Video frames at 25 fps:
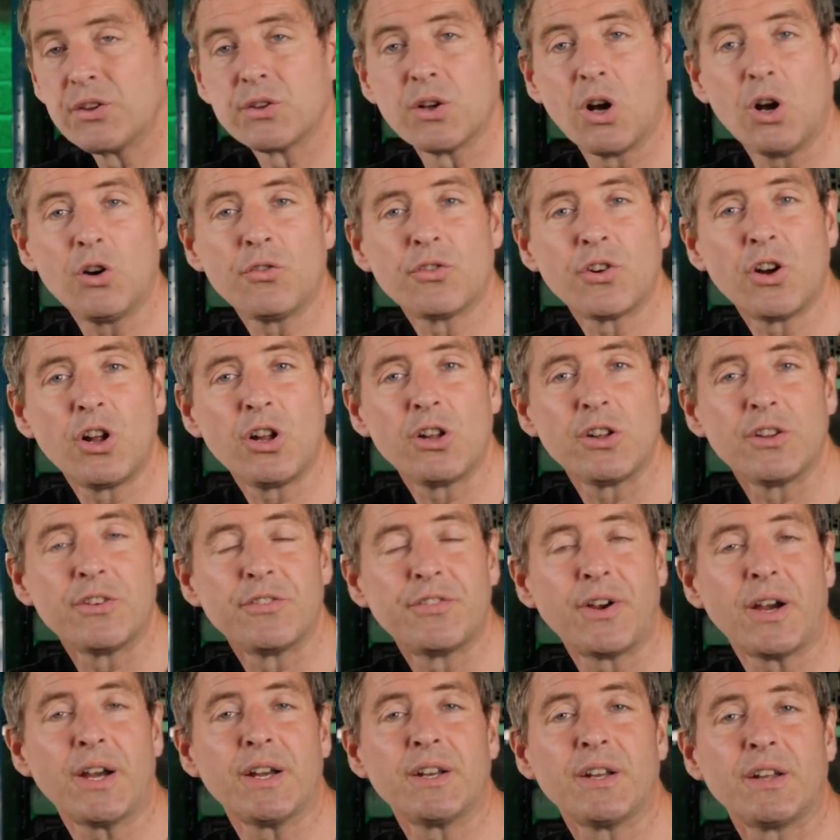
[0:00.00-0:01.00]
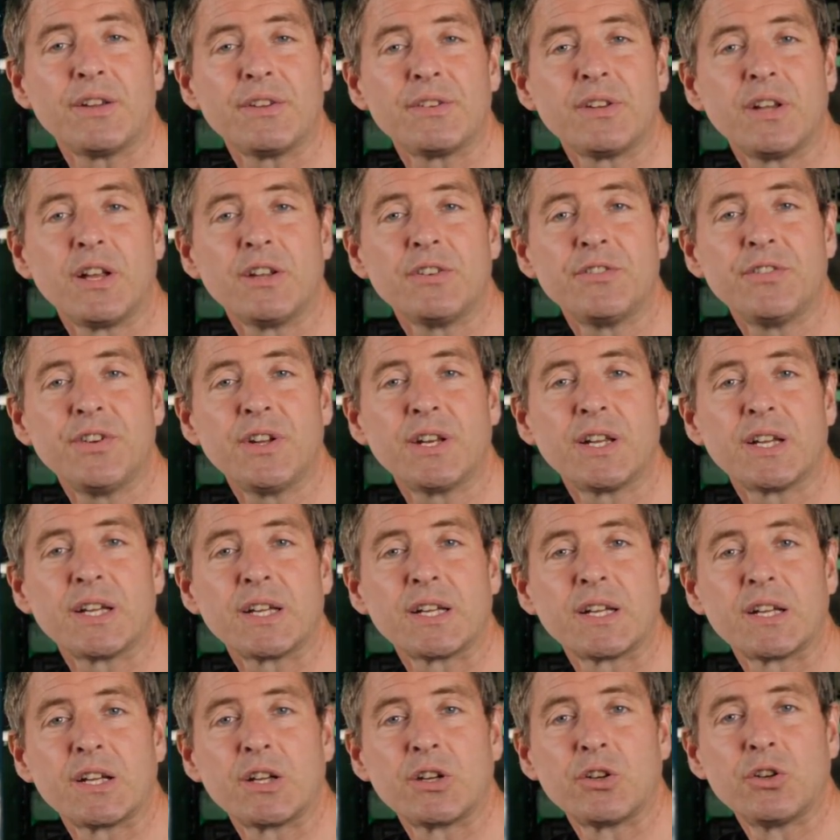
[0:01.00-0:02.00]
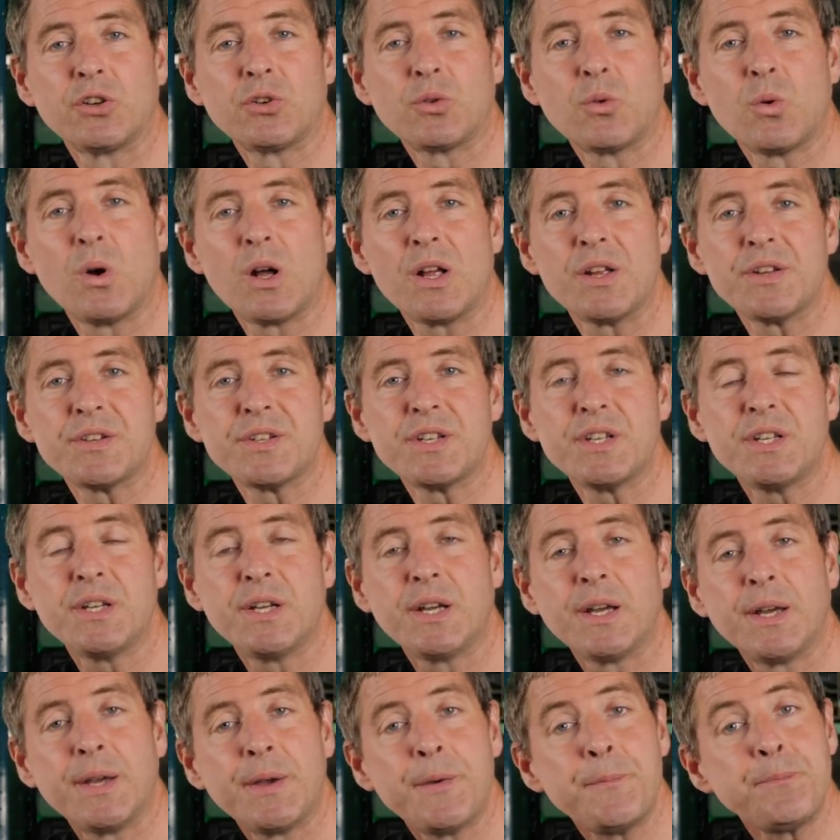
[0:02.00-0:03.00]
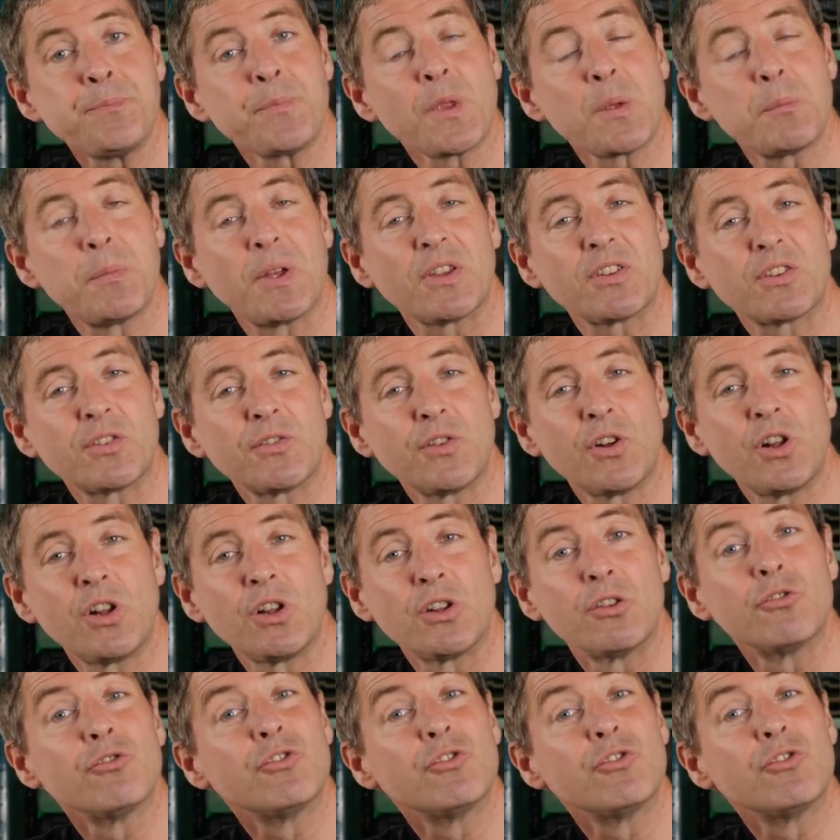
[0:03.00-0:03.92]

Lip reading: But overall, very nice light fitting, good quality. Best of all,